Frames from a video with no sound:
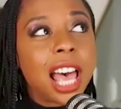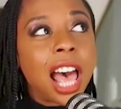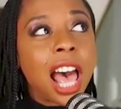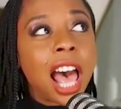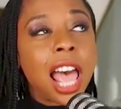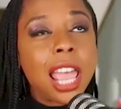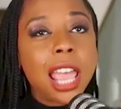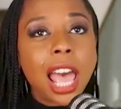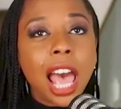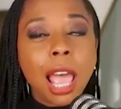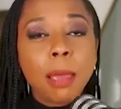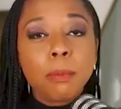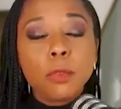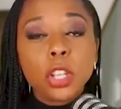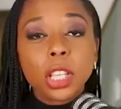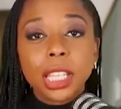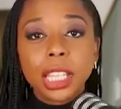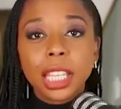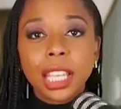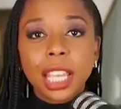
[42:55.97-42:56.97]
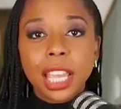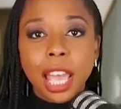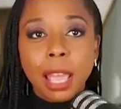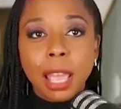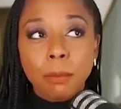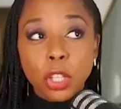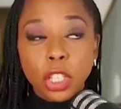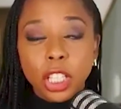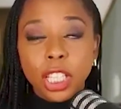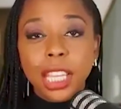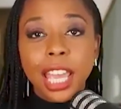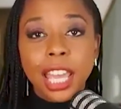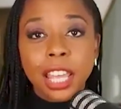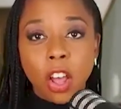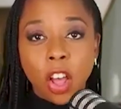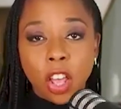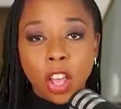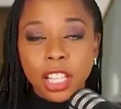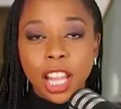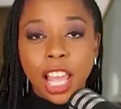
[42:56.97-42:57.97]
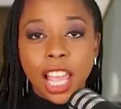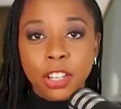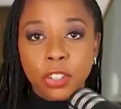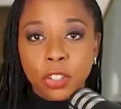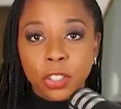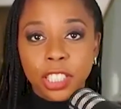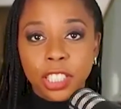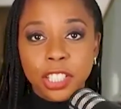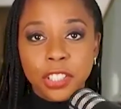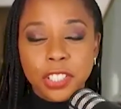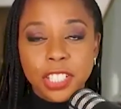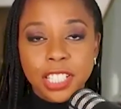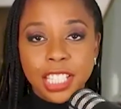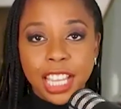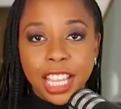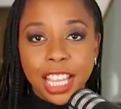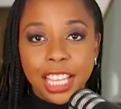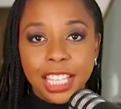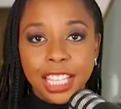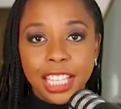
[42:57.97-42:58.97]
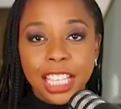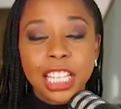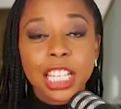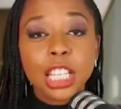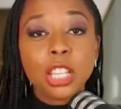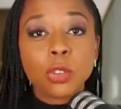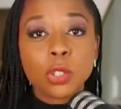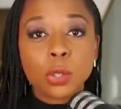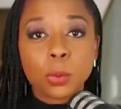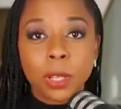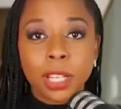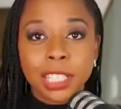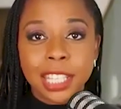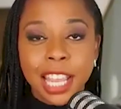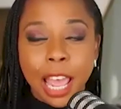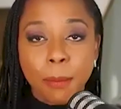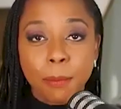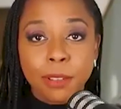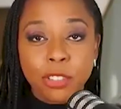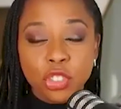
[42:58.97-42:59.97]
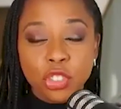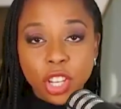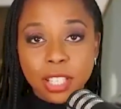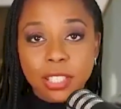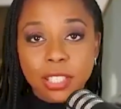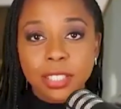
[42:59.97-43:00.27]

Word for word: I, I'm looking I'm looking at online earlier today, and here's what has happened just